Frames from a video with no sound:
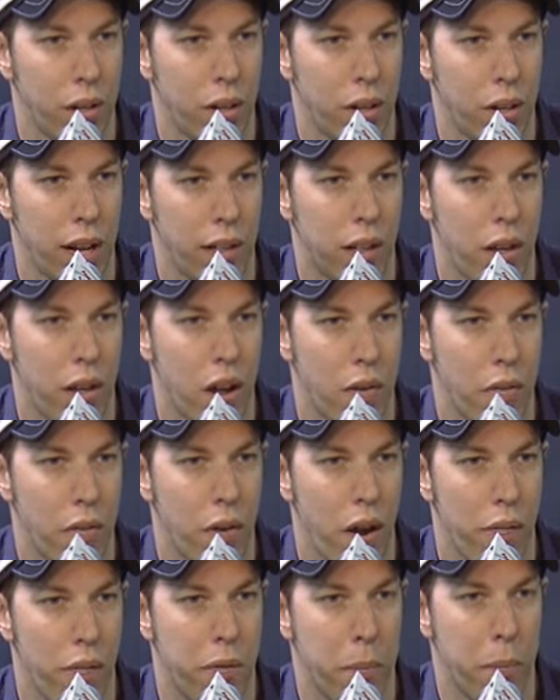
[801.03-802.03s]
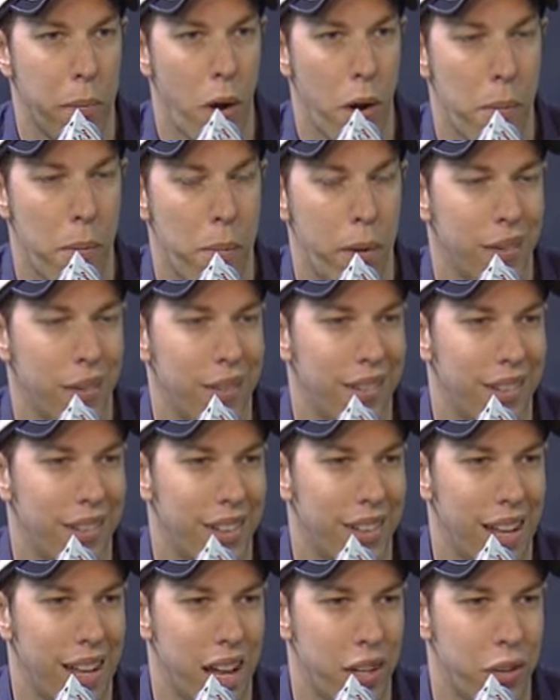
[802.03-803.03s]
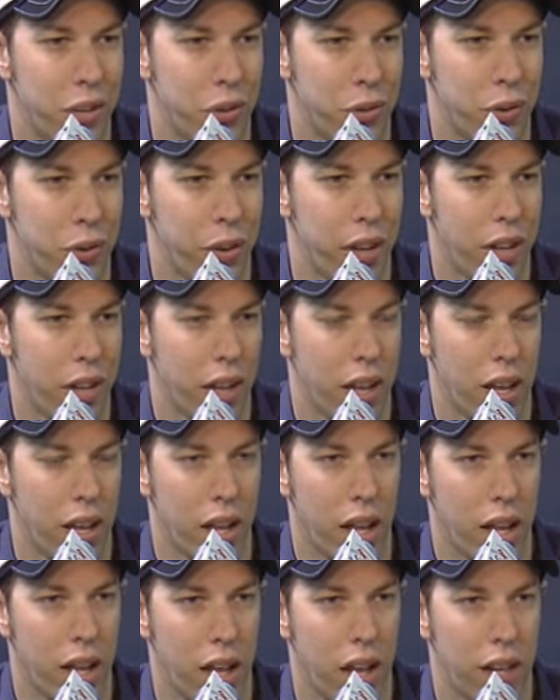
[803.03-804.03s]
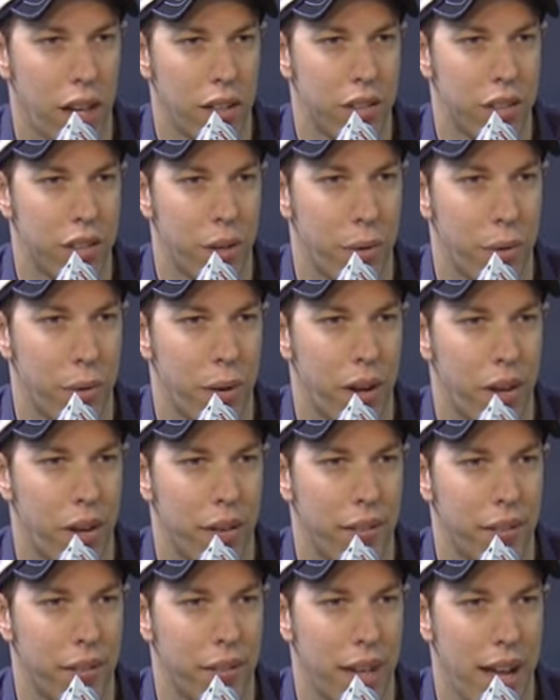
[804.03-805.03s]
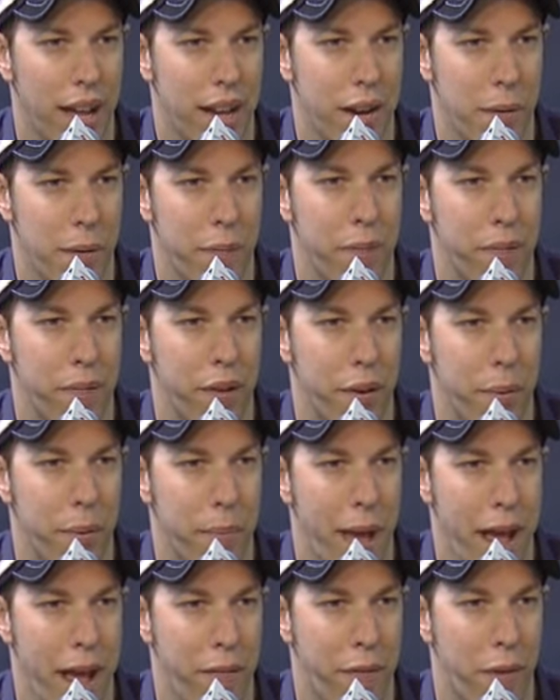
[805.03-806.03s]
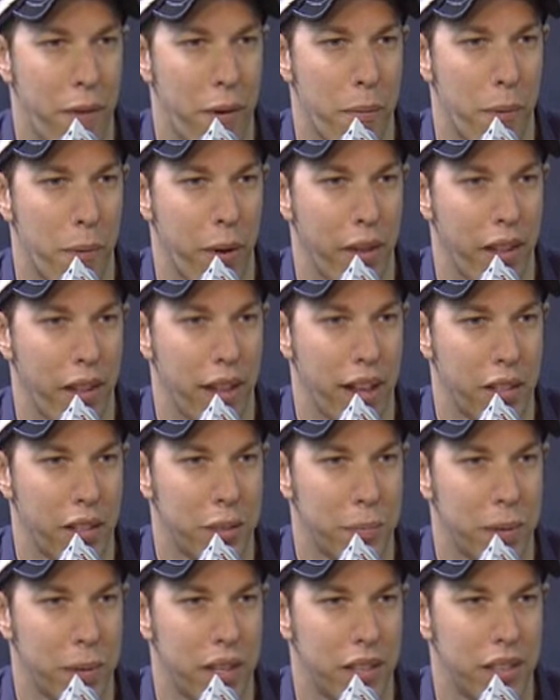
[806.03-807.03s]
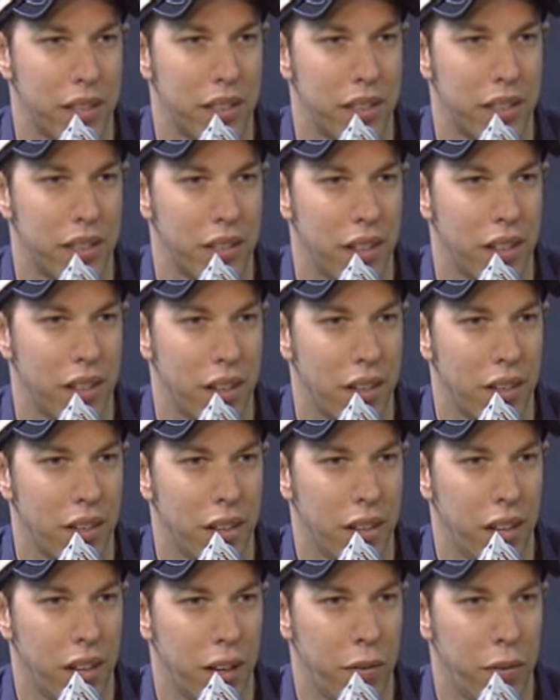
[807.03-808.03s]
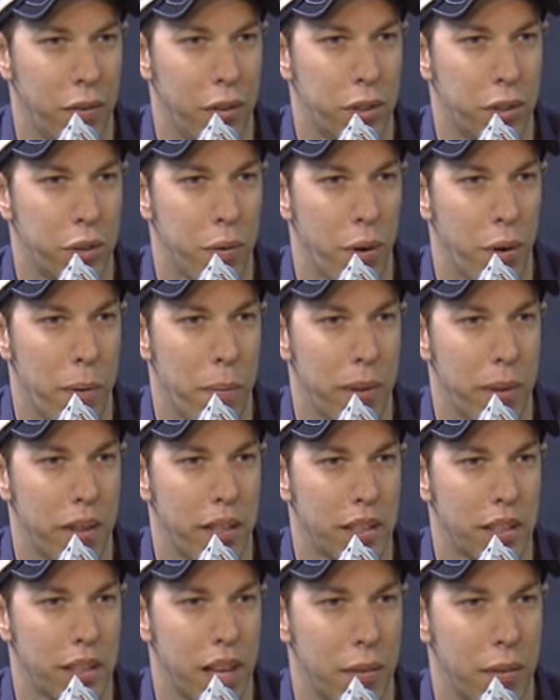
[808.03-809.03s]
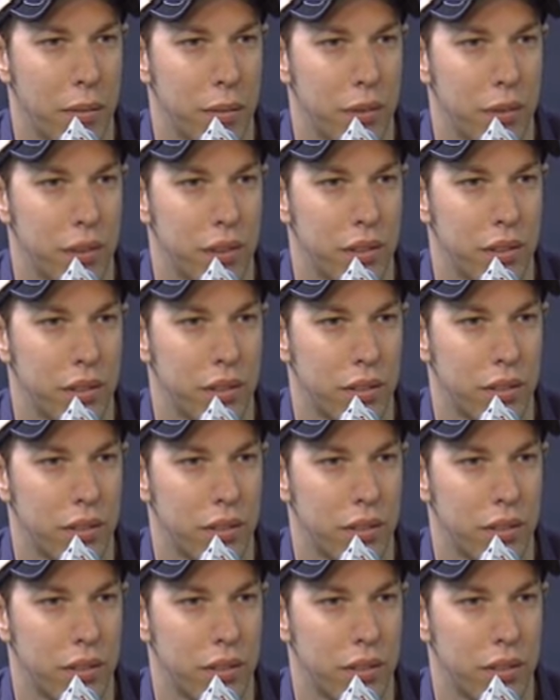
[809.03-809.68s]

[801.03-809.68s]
knock the cover off the ball, but not usually. And so I end up feeling bad for him more than anything else, because if you screw up at these levels,